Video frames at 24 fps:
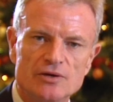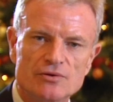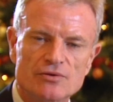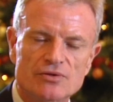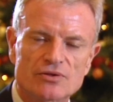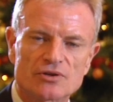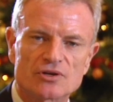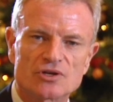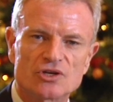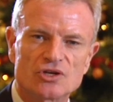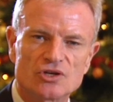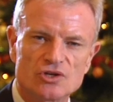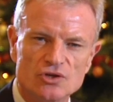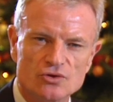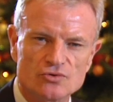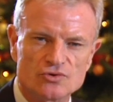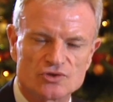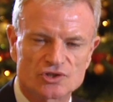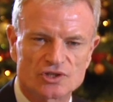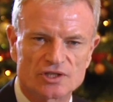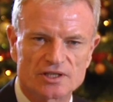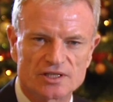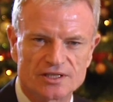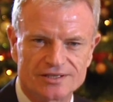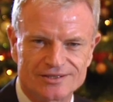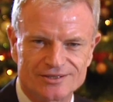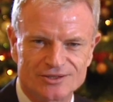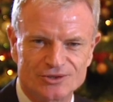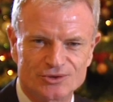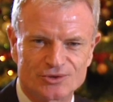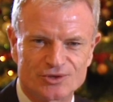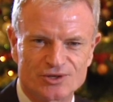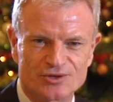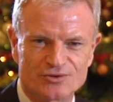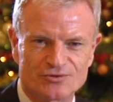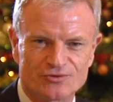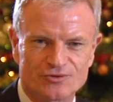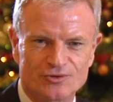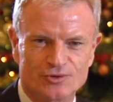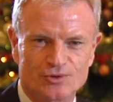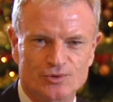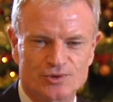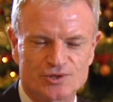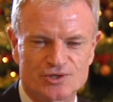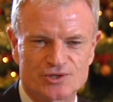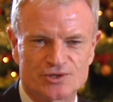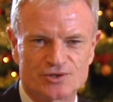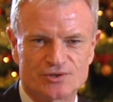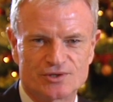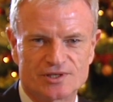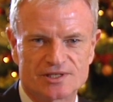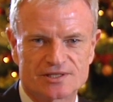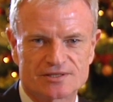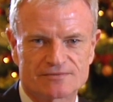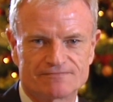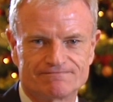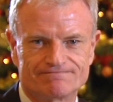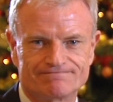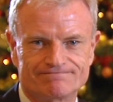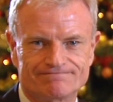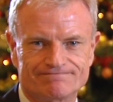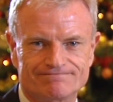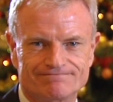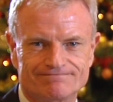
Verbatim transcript: both hugely looking forward to it.